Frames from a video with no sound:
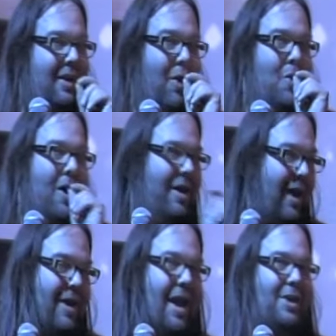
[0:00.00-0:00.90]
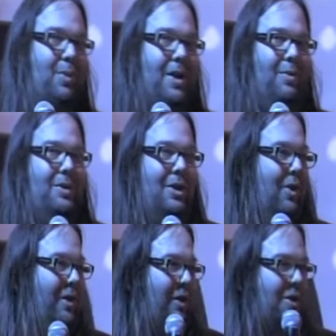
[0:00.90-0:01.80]
you know, and that's what he would do.
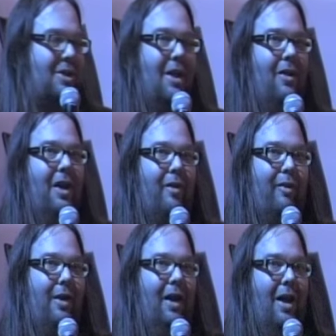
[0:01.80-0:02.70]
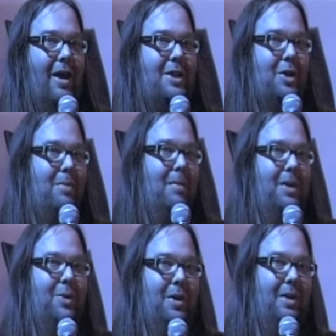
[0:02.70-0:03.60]
And then they're selling like vanilla ice cream in
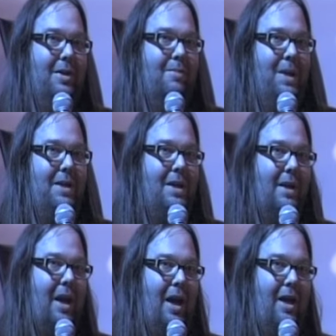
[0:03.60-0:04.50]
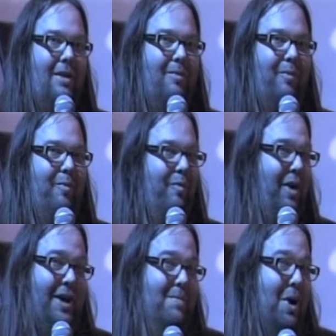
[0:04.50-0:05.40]
between these BTK
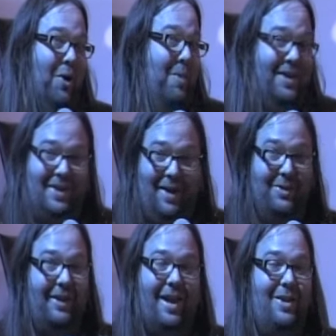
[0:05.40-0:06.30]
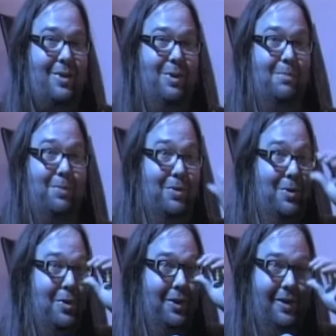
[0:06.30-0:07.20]
fucking moments. And I was like, that dude was
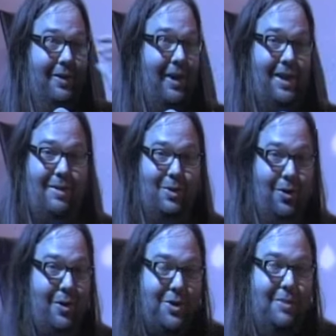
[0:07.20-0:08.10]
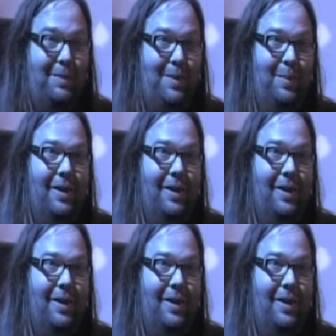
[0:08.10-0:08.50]
brutal. Like, he tortured me.